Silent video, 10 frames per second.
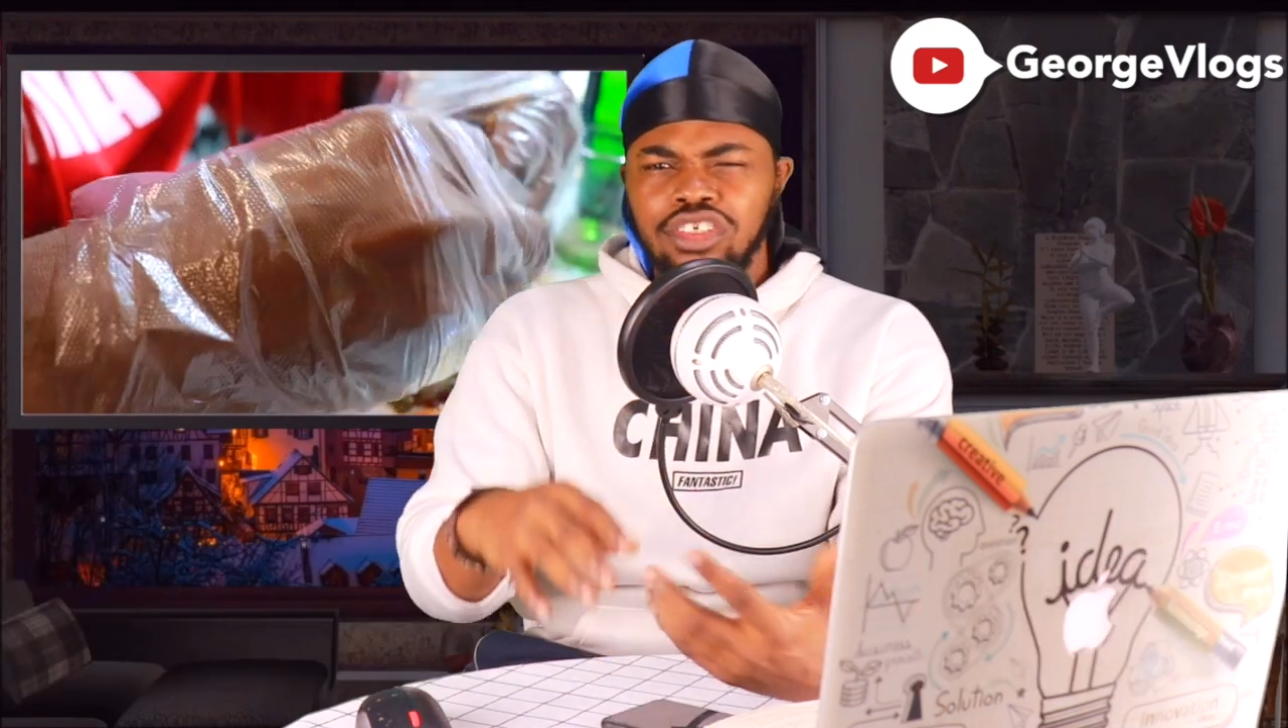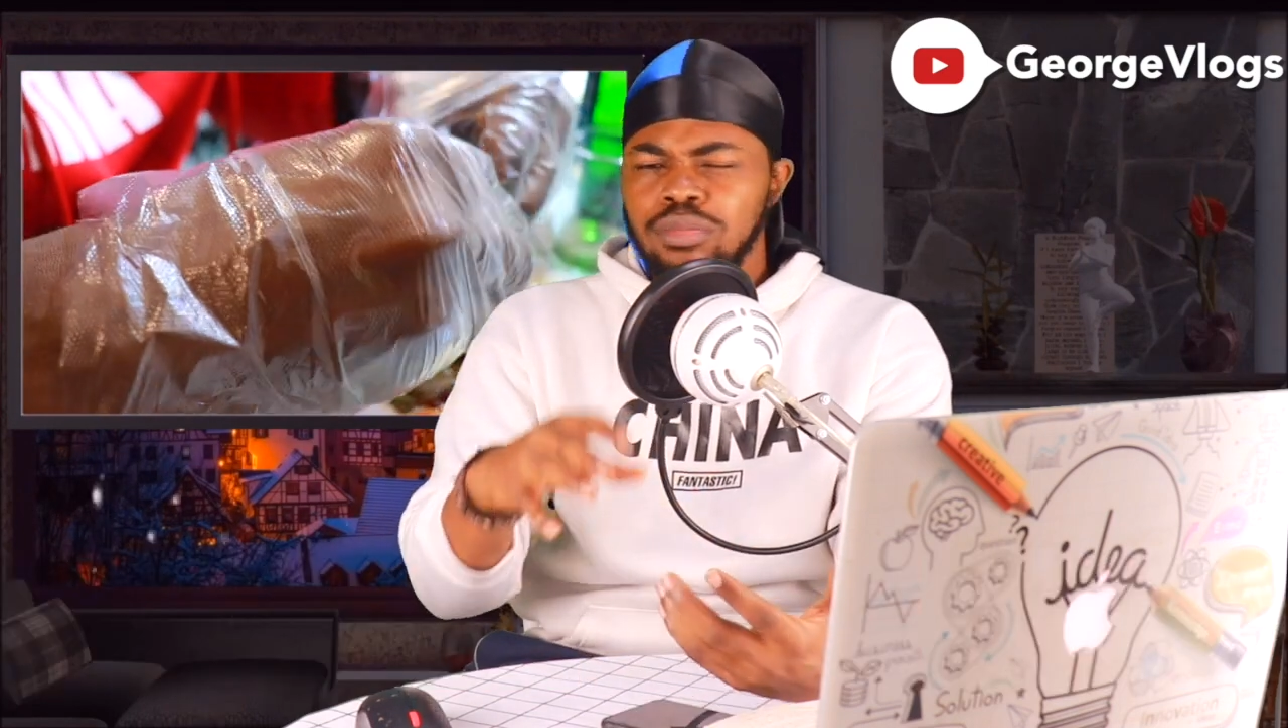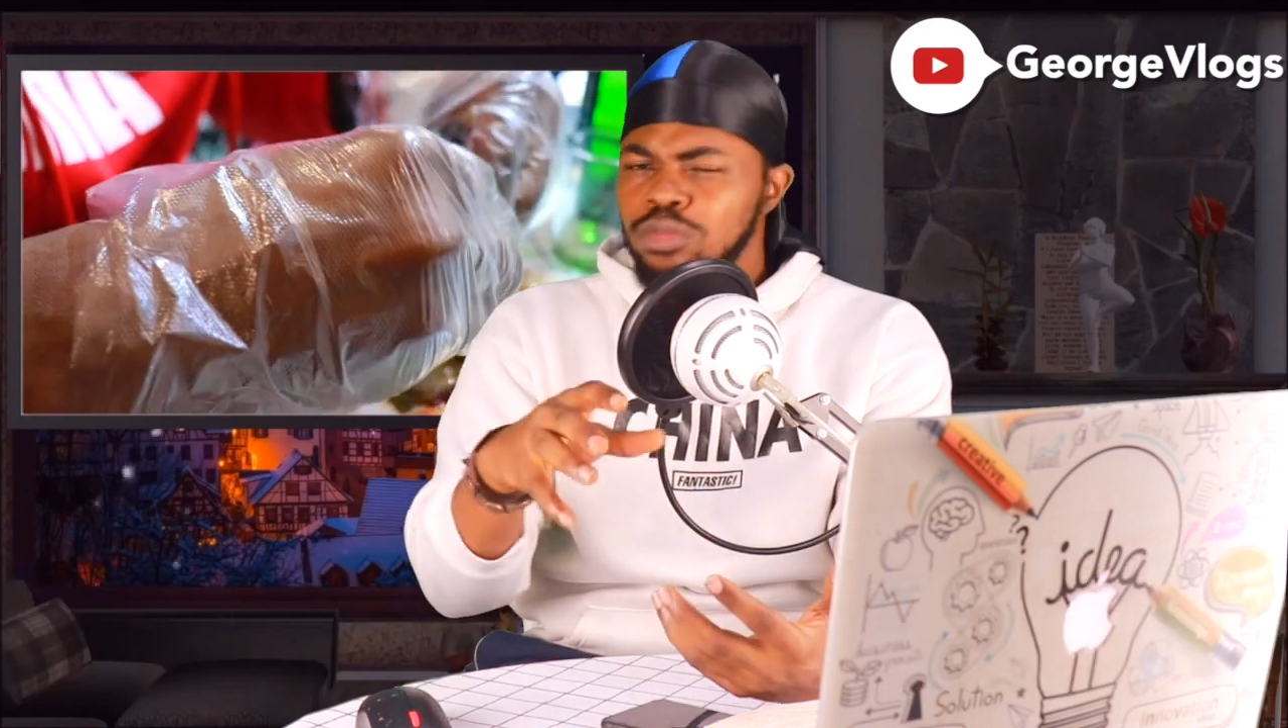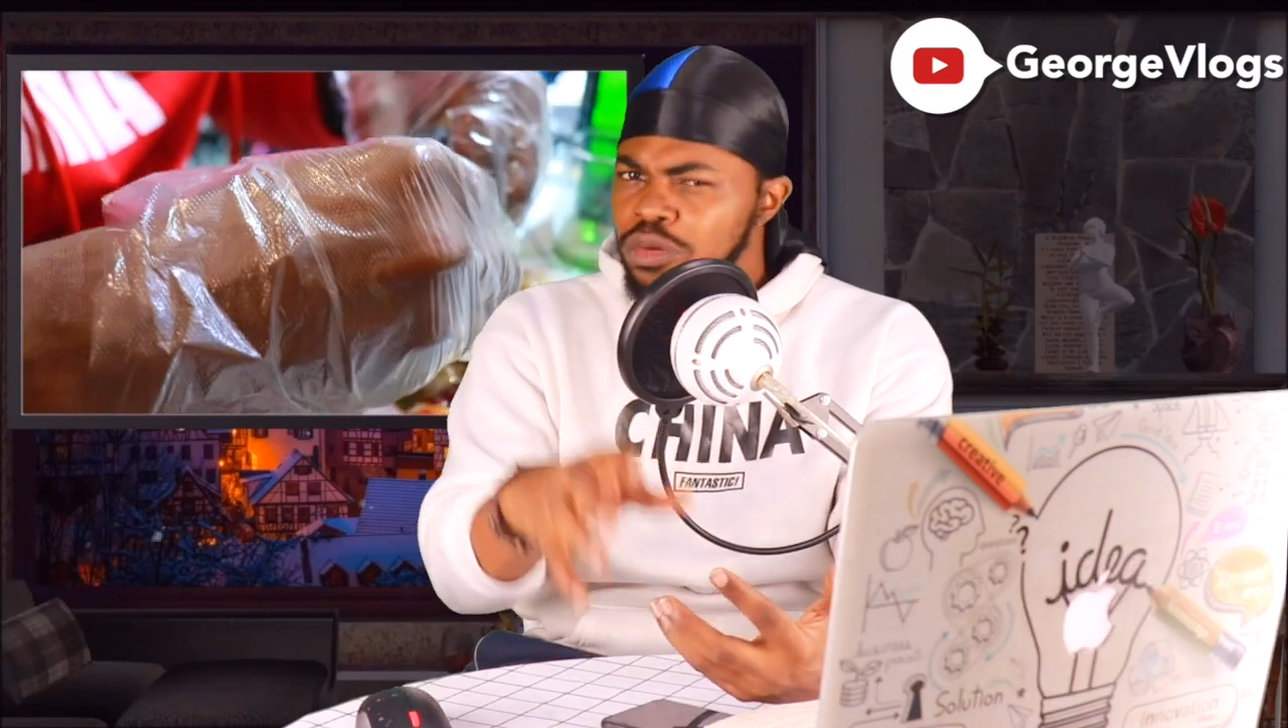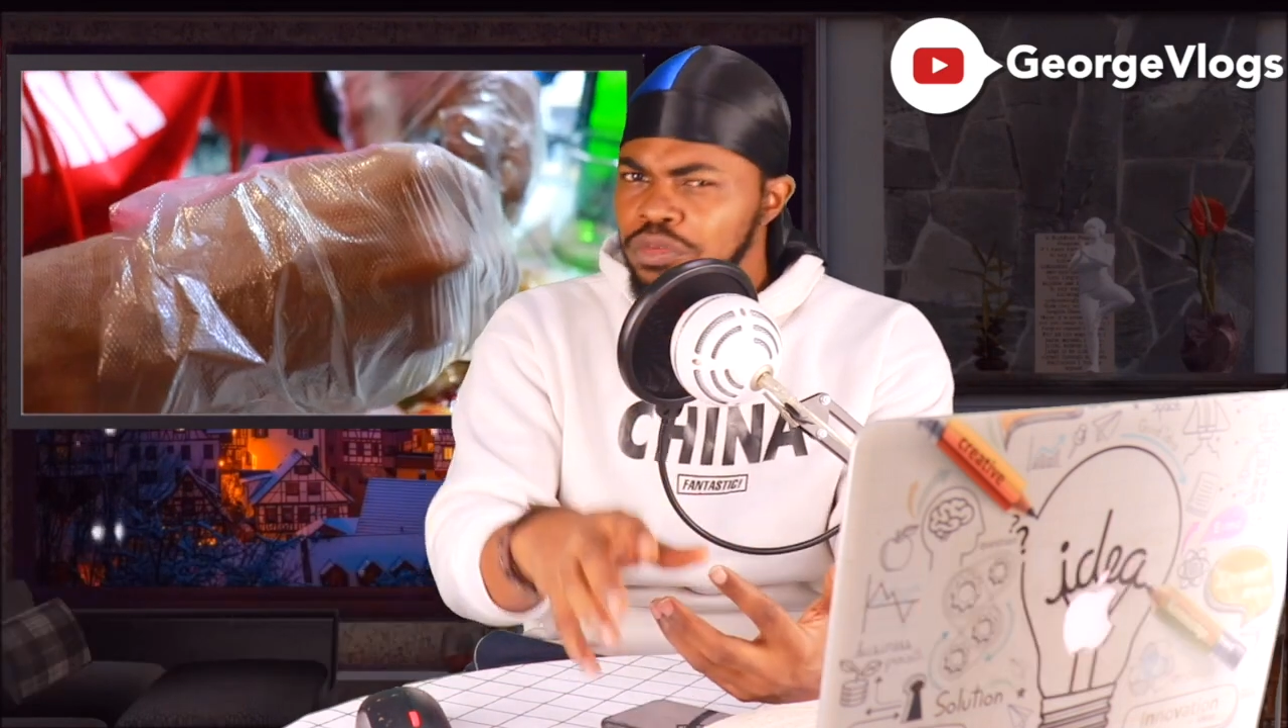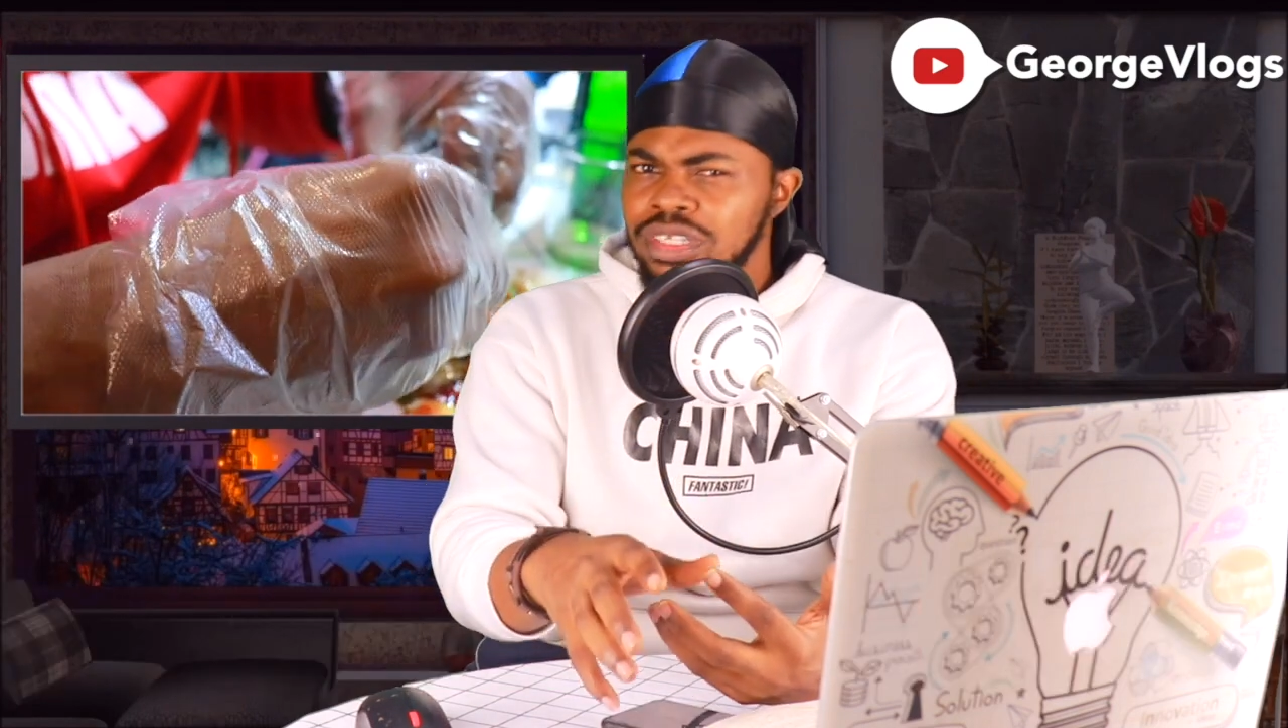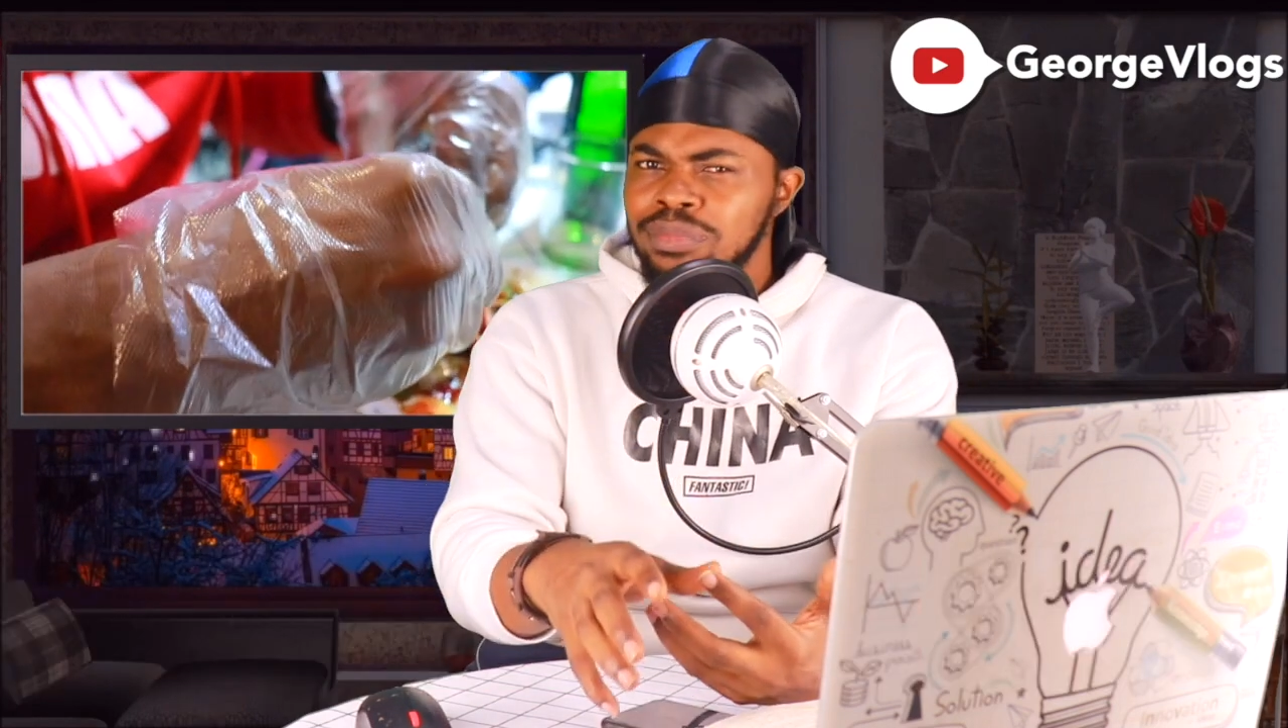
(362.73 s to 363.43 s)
move with the